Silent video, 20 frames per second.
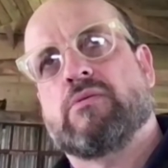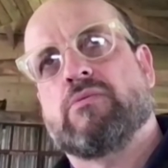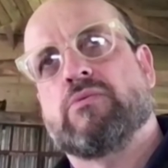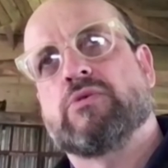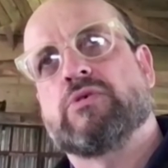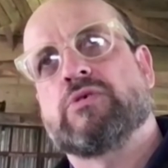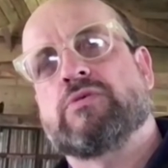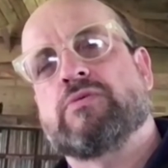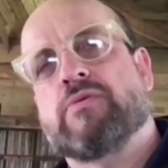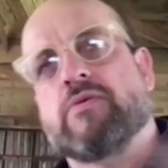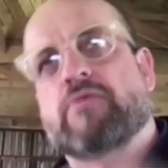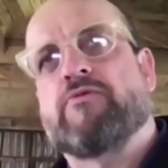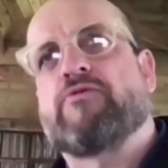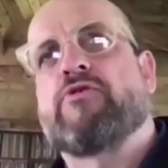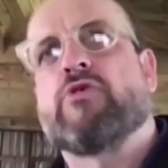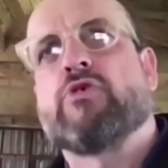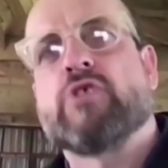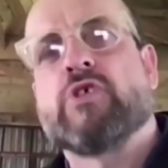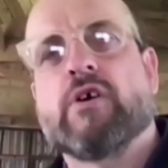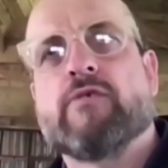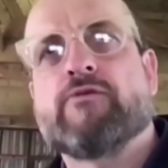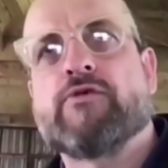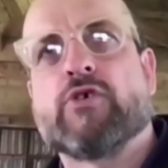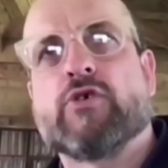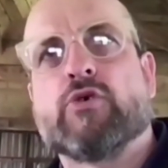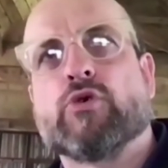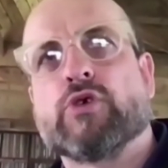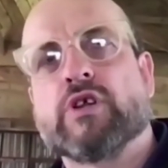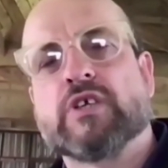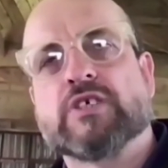was for an
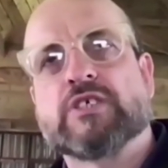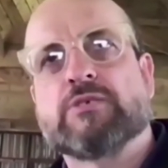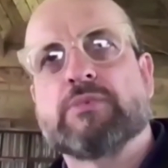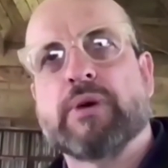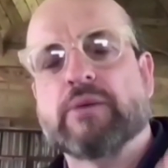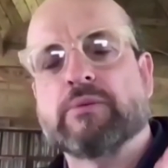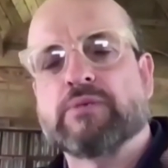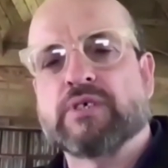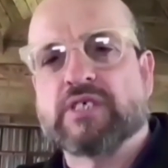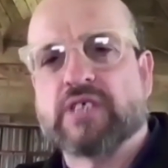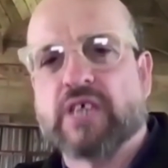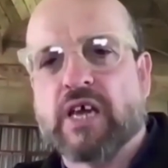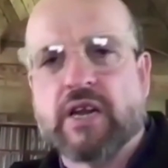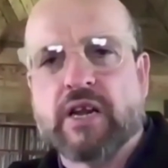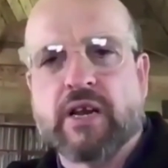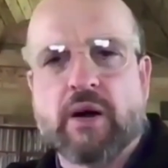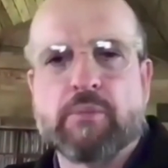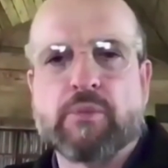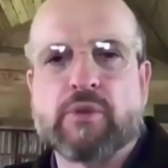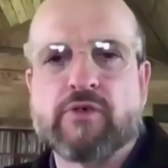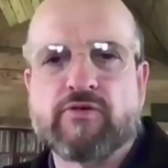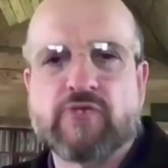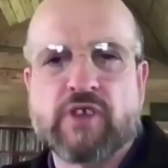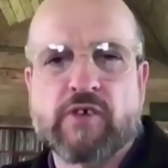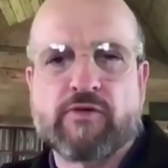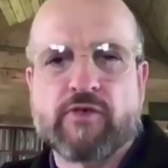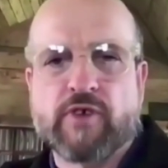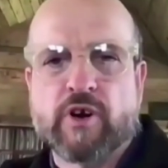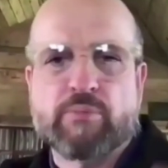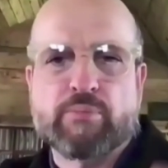audience to be able to see a number of
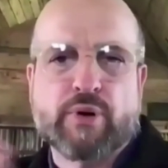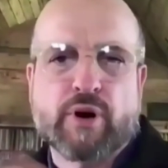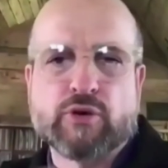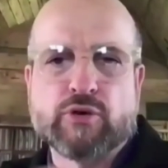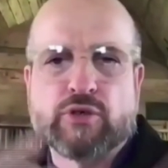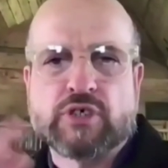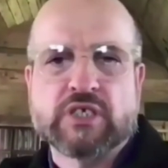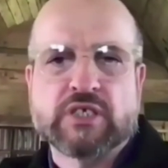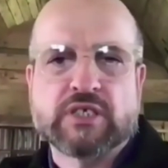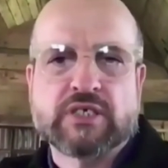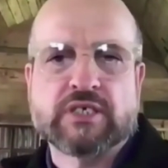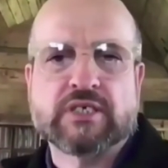different approaches